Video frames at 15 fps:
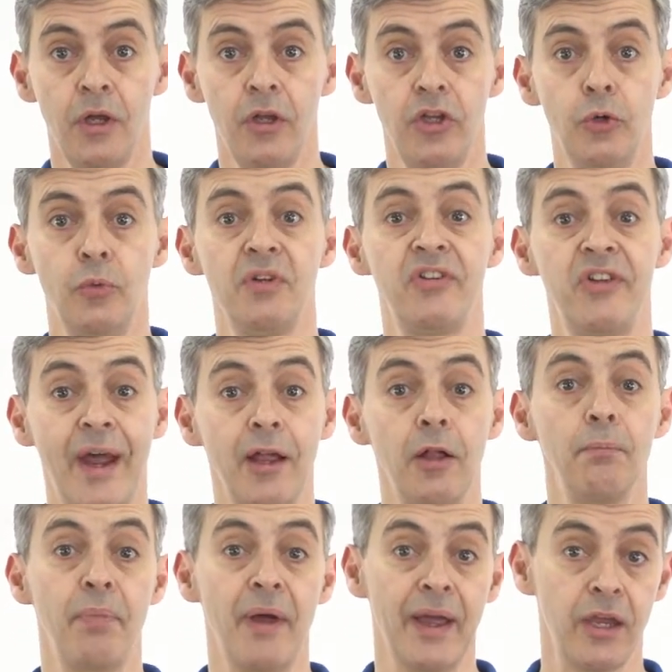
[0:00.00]
you would dial
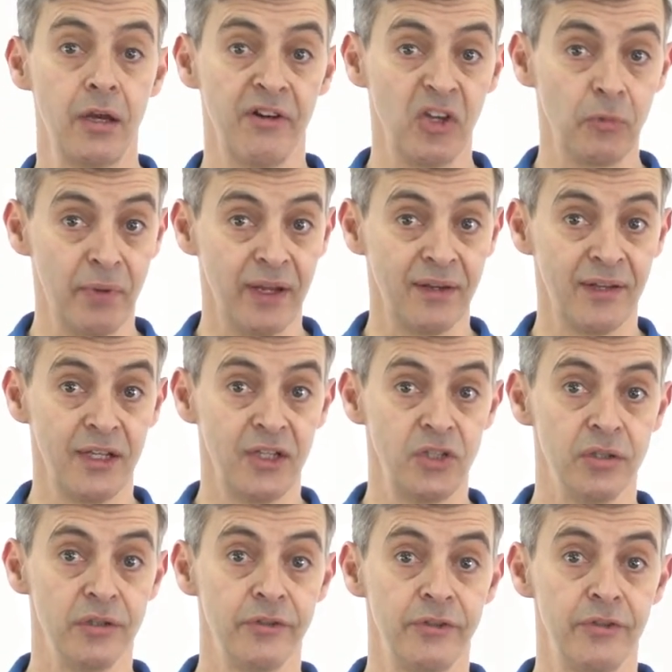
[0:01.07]
back your
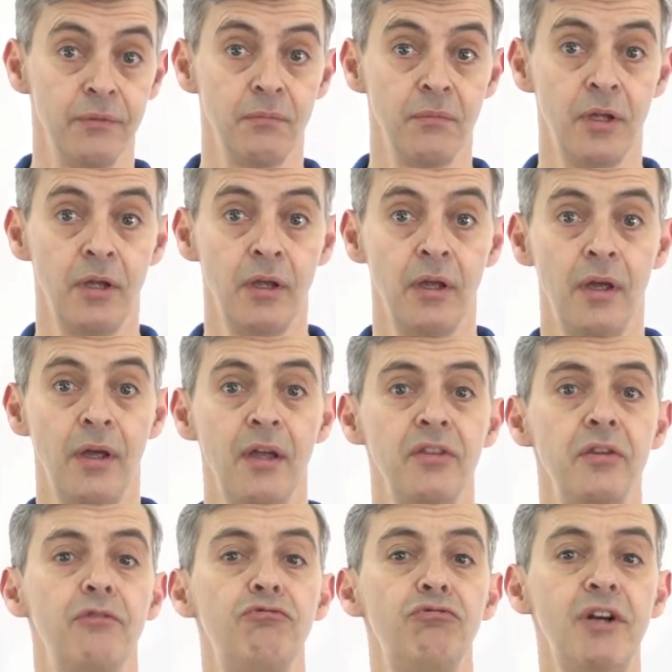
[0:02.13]
expectations.
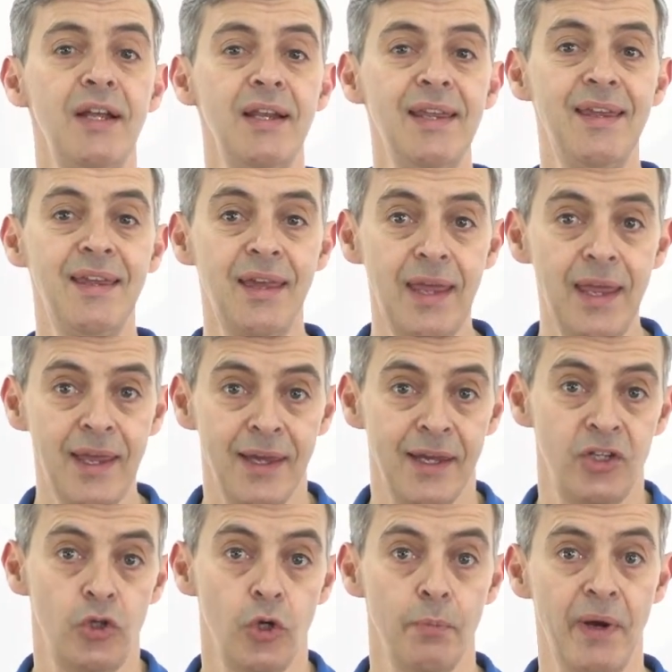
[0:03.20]
The really key
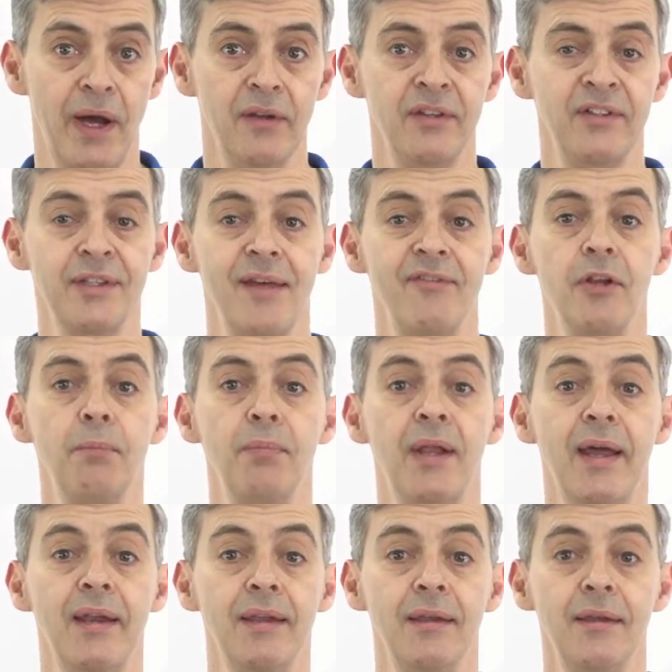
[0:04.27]
issue about this level of
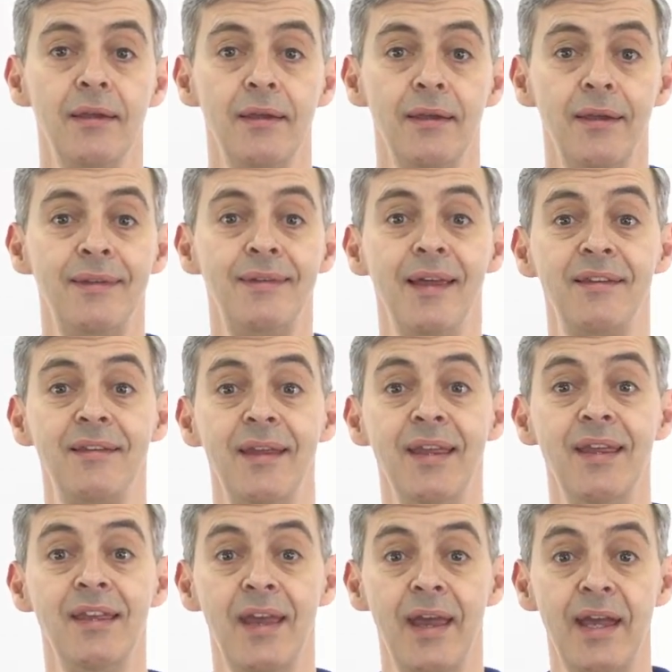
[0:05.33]
planning is that it
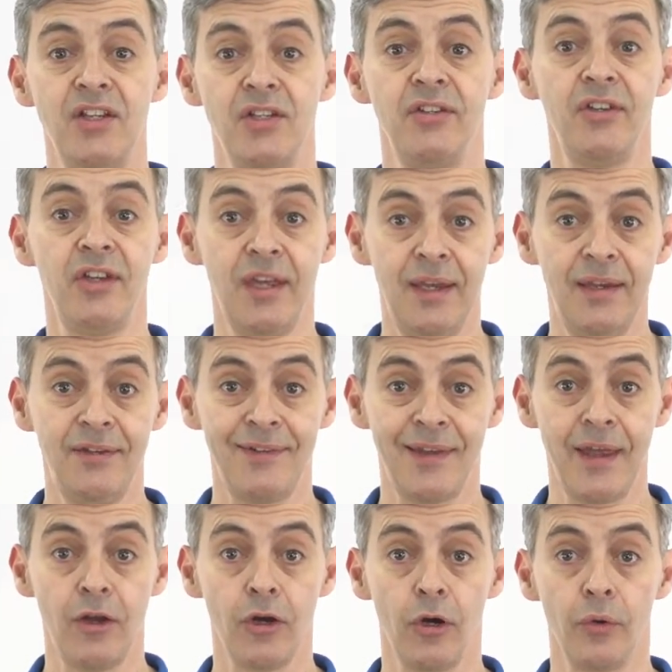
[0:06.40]
engages key
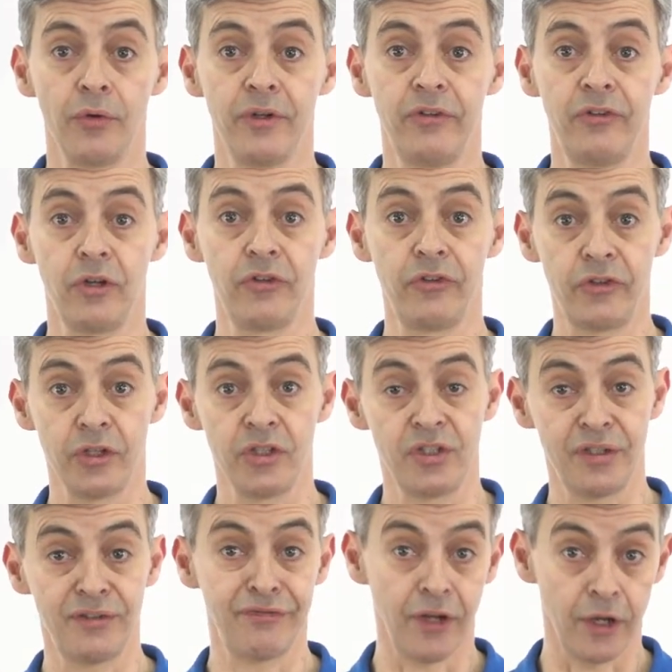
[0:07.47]
stakeholders
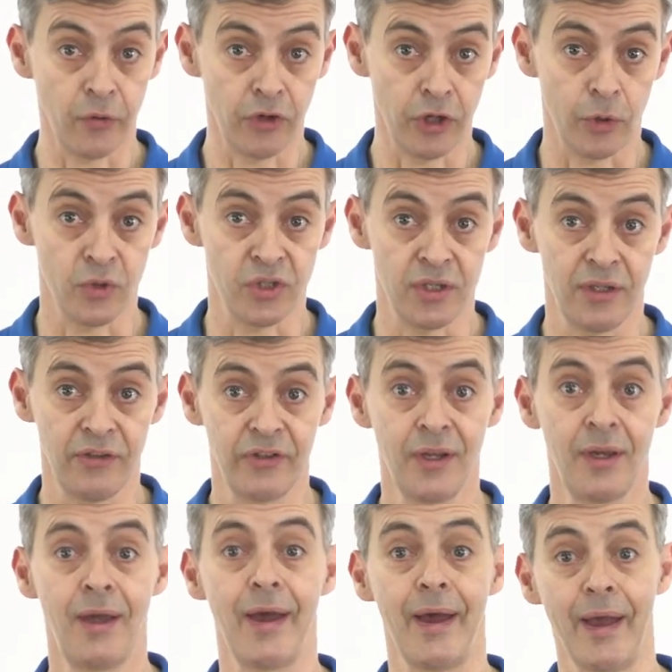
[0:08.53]
such as fellow coaches
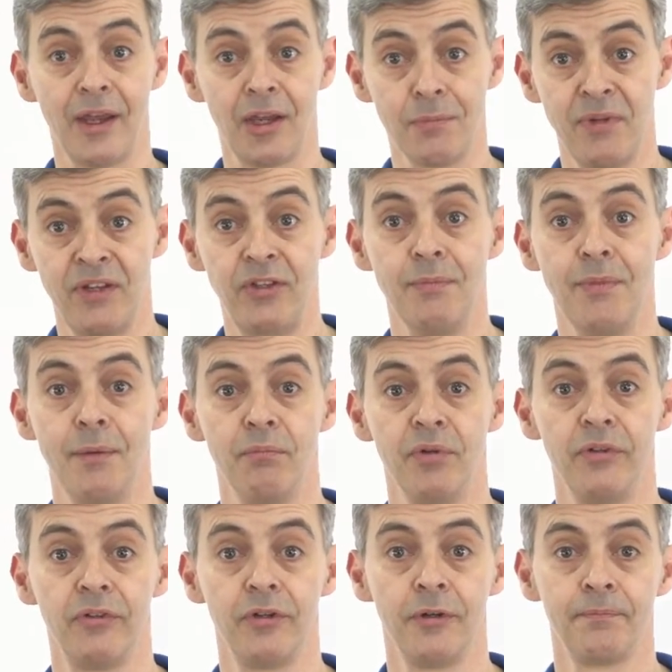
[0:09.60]
and committee
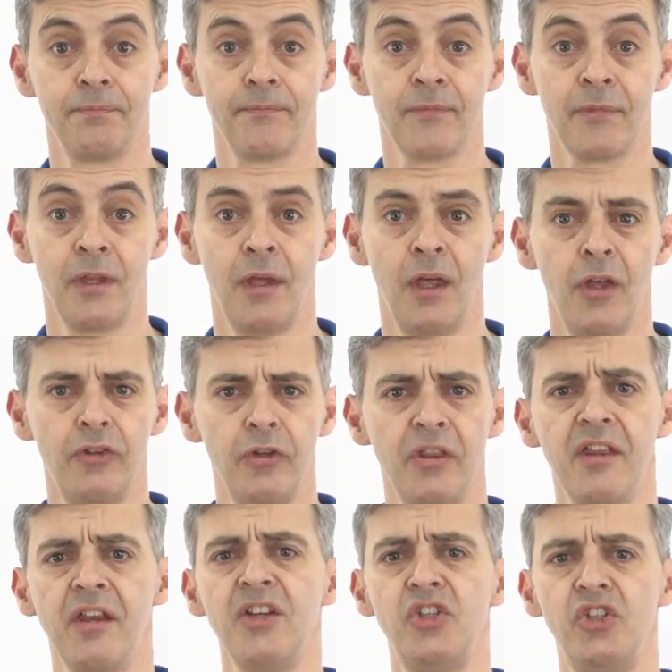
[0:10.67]
members, so
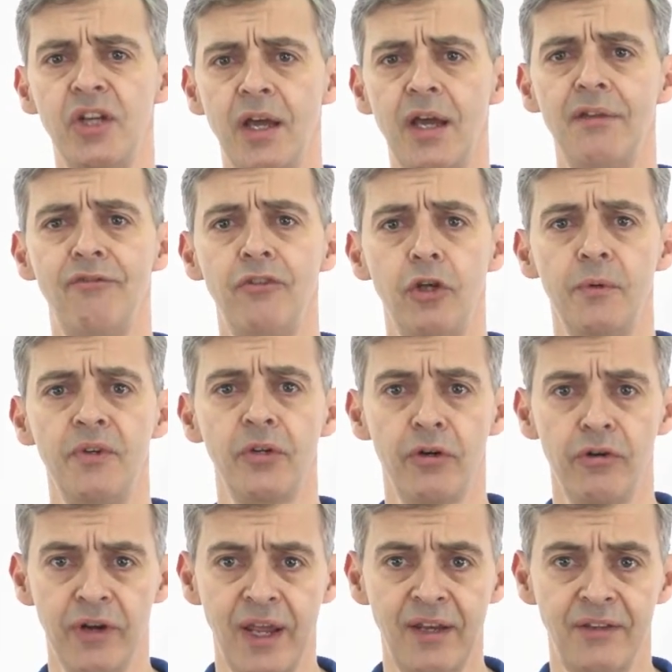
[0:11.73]
that a shared view is
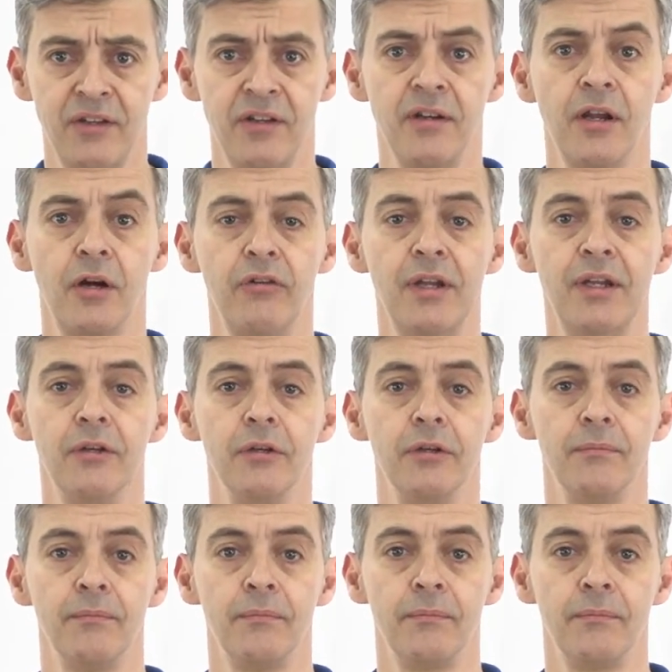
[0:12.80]
created and agreed on.